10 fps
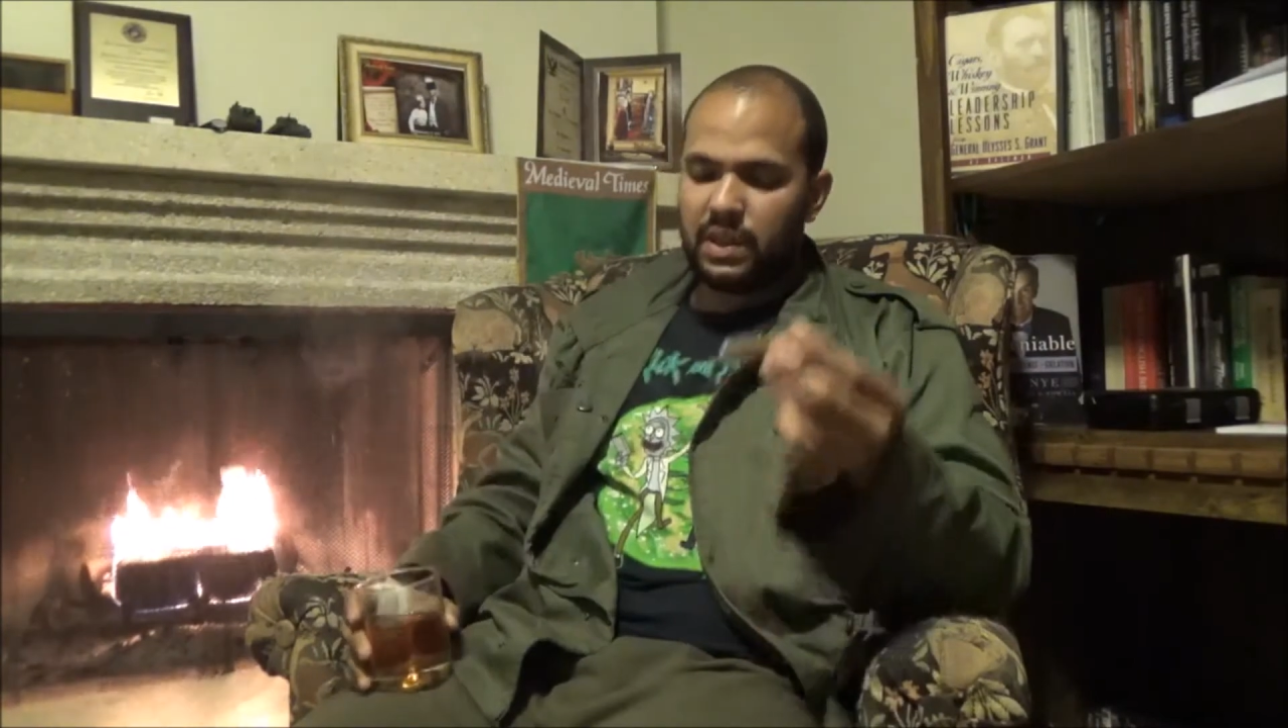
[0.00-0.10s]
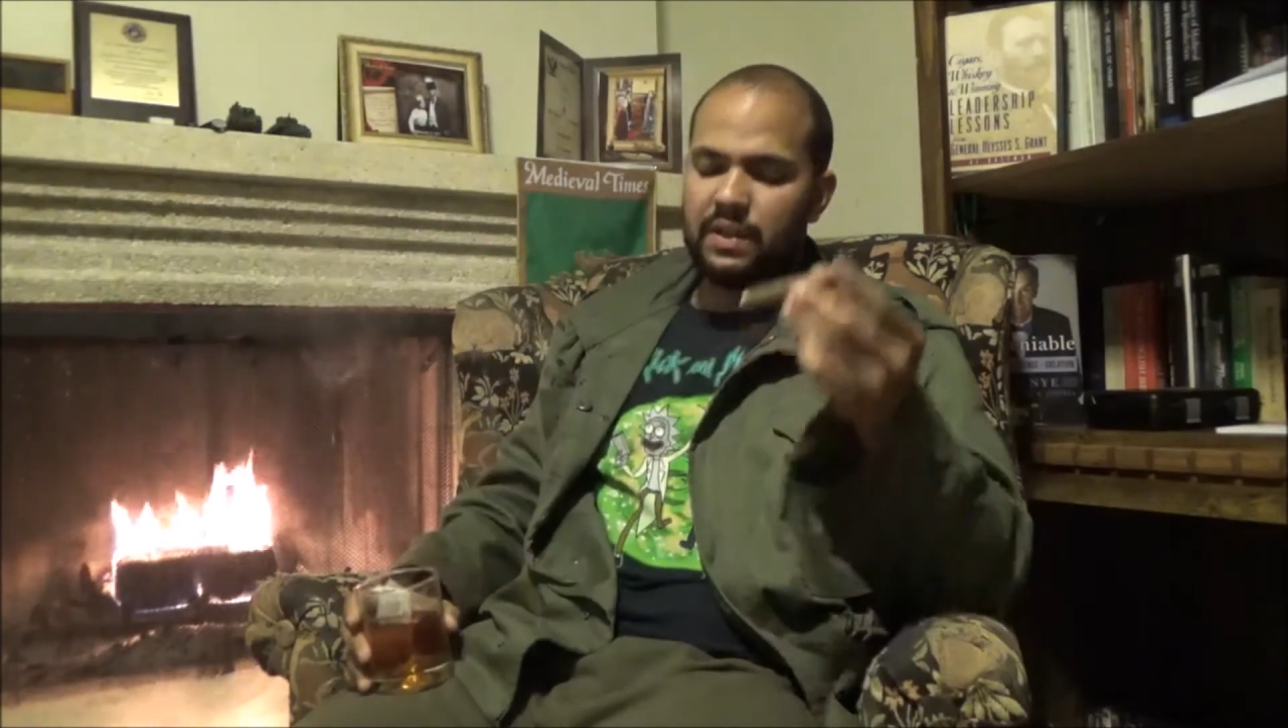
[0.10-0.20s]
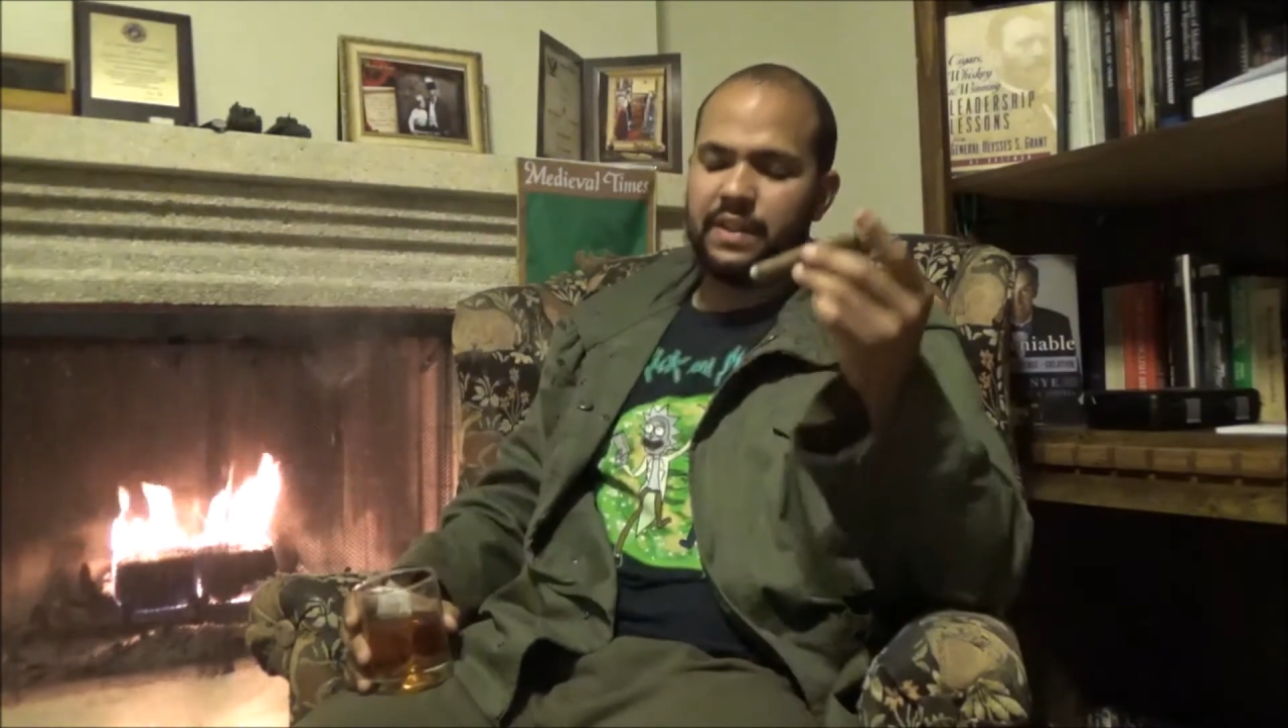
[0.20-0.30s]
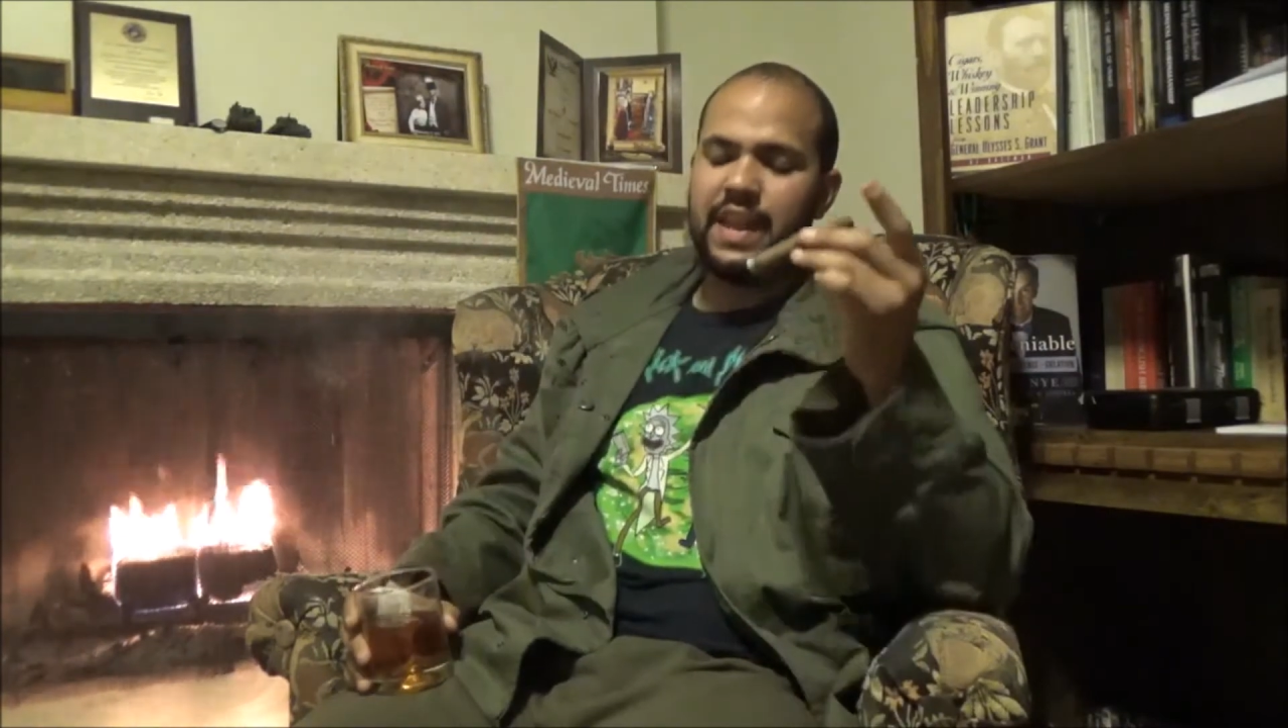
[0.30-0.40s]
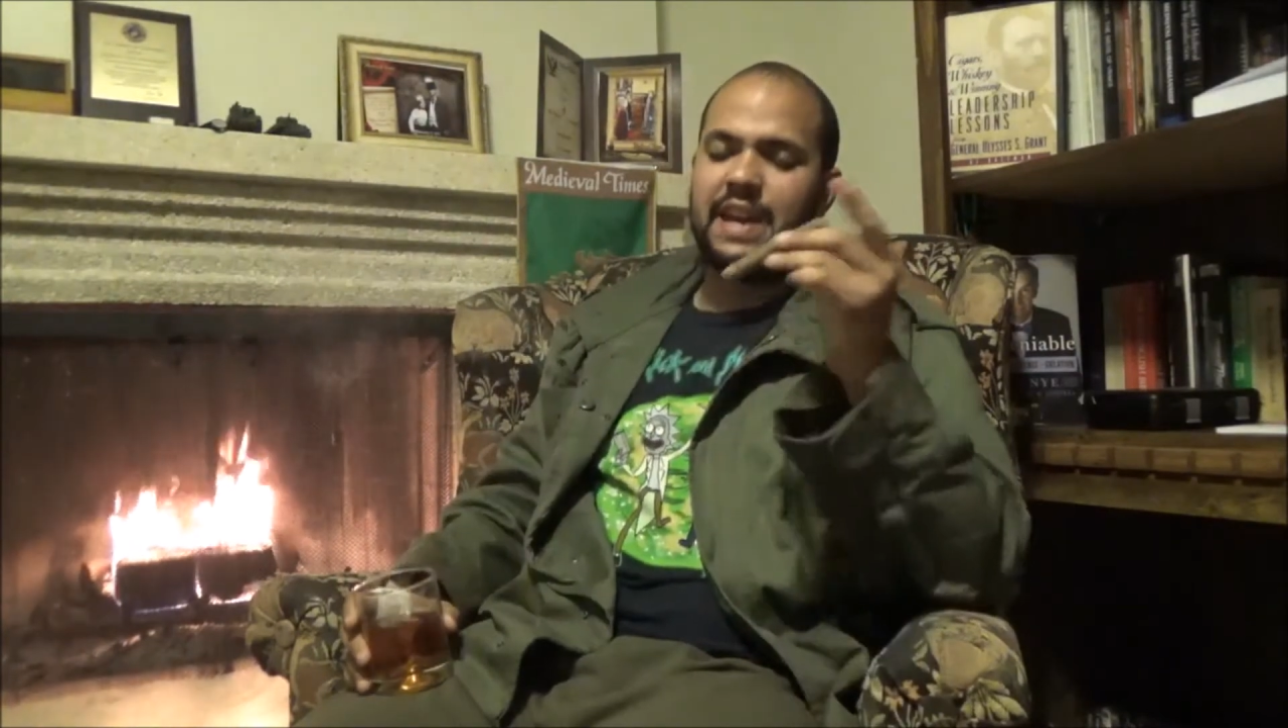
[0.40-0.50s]

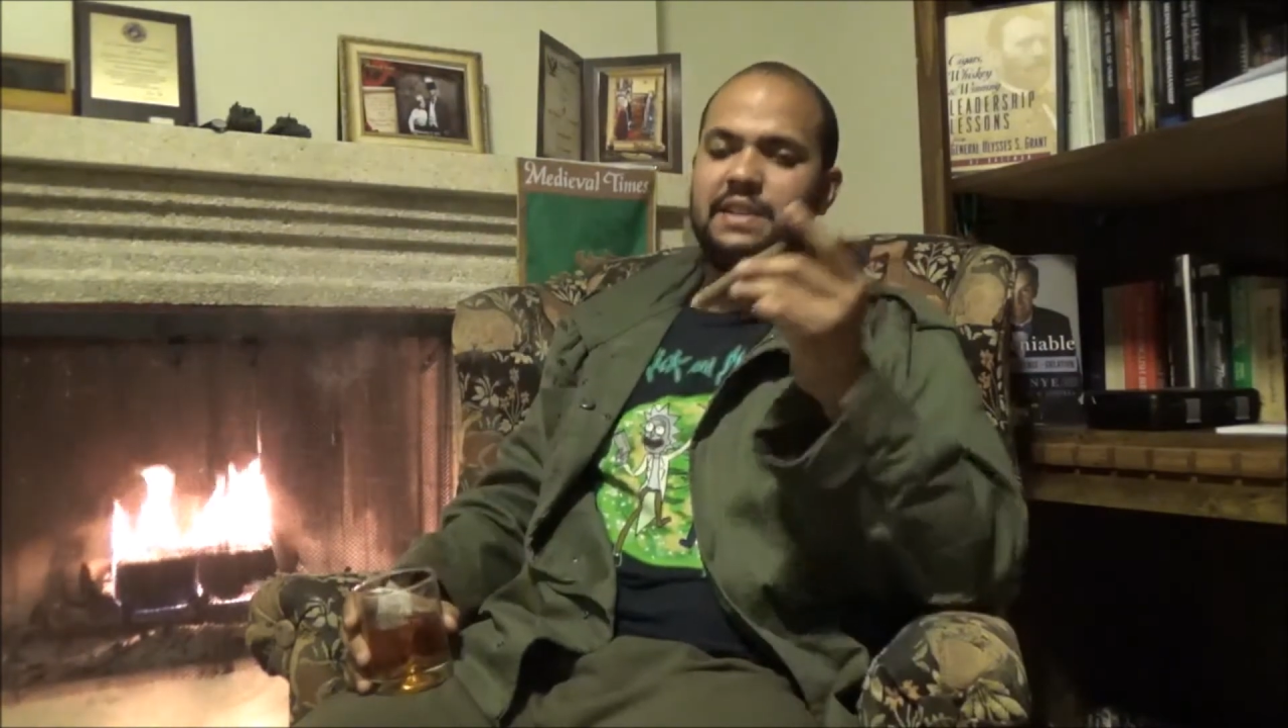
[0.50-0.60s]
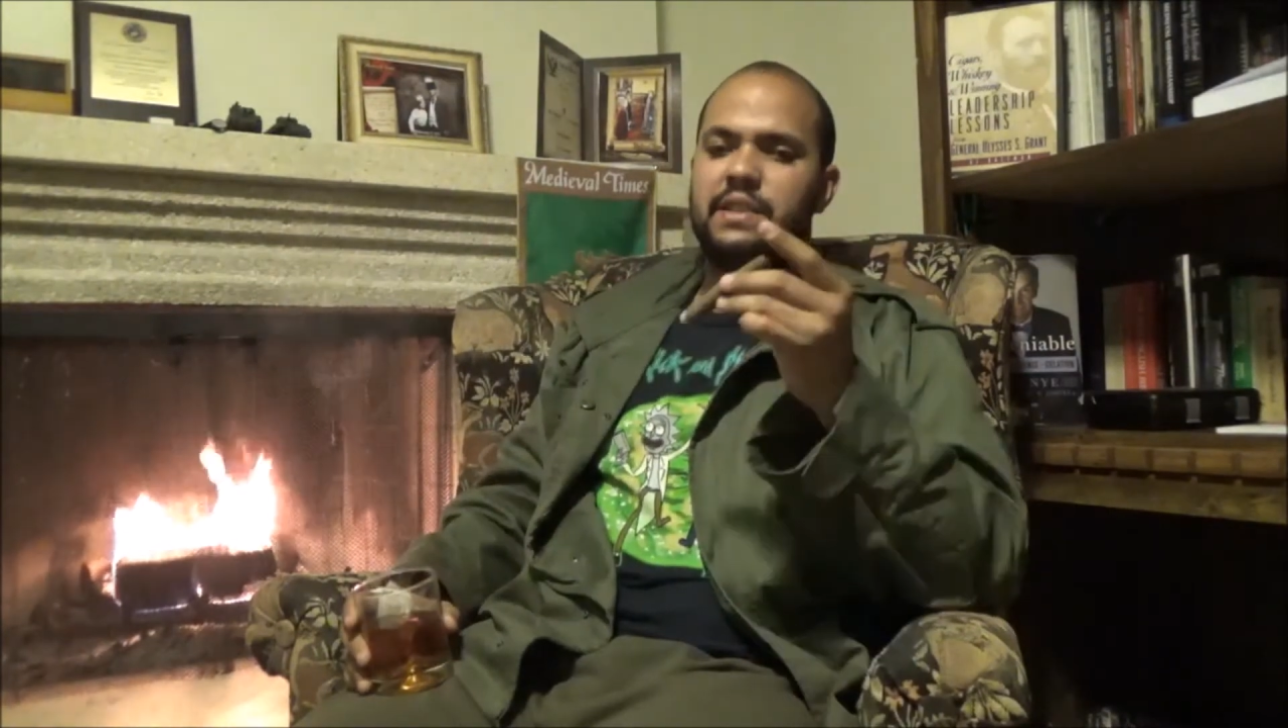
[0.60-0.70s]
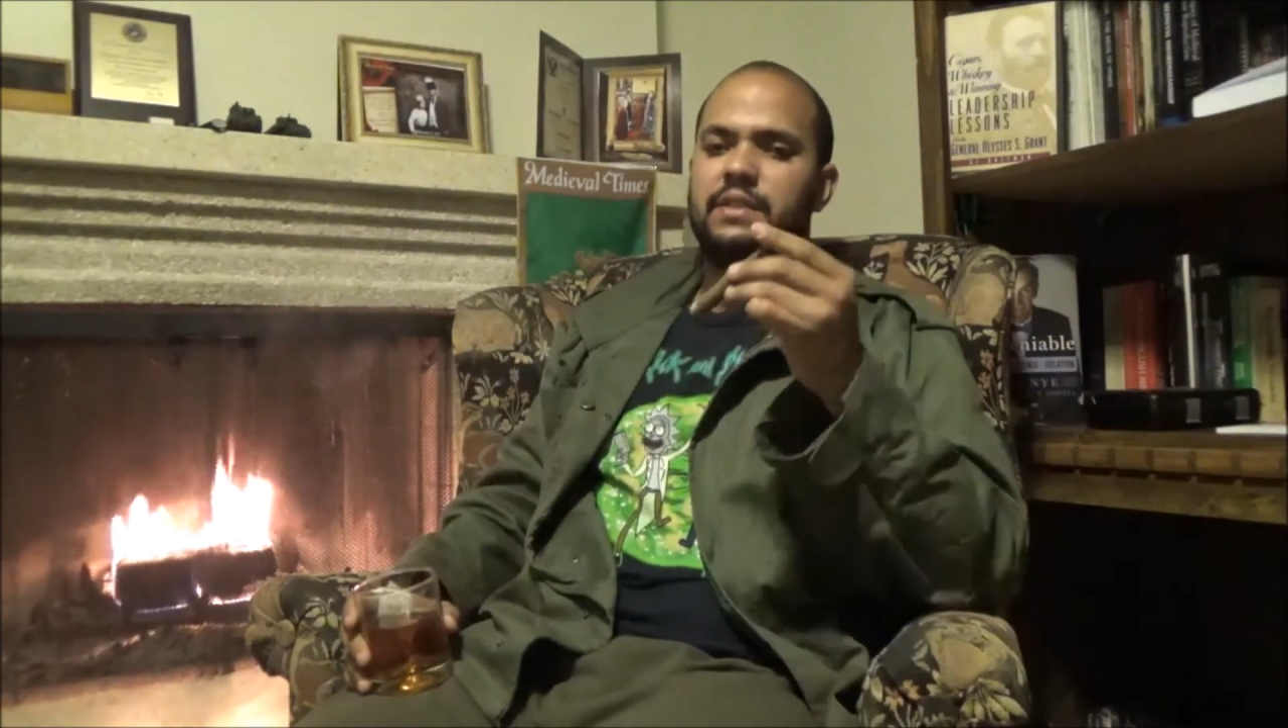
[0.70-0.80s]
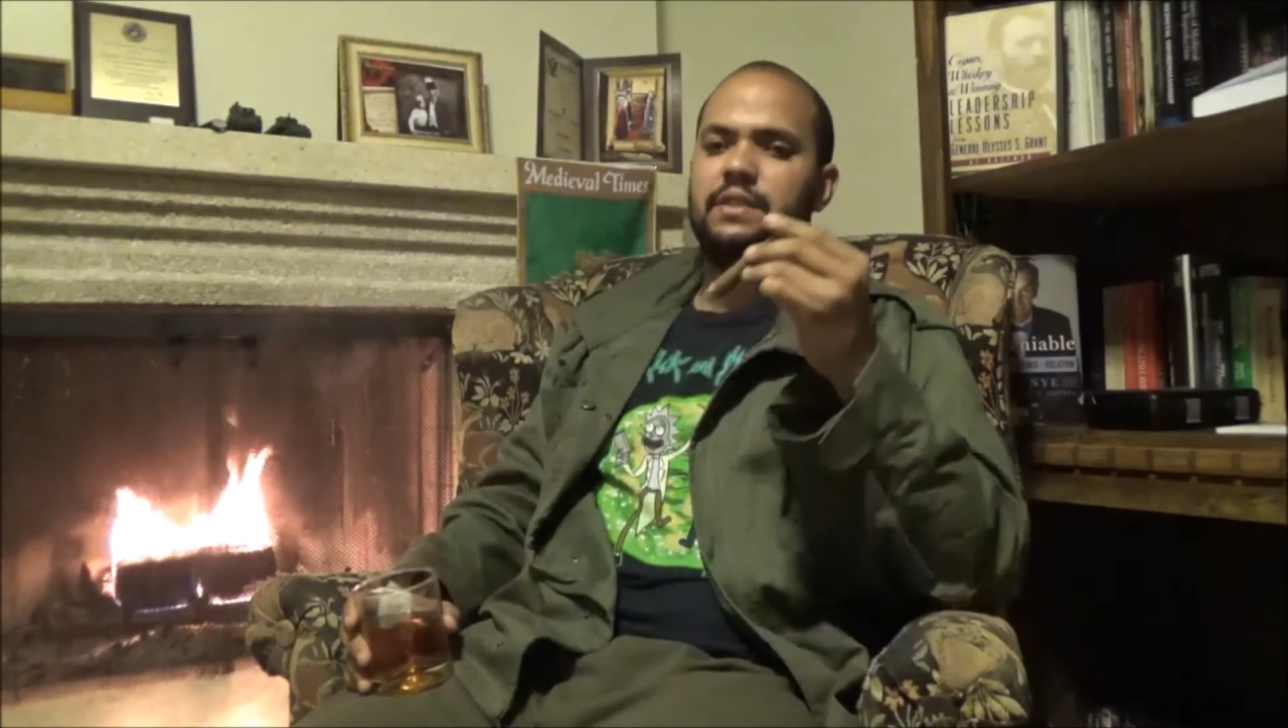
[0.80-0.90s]
that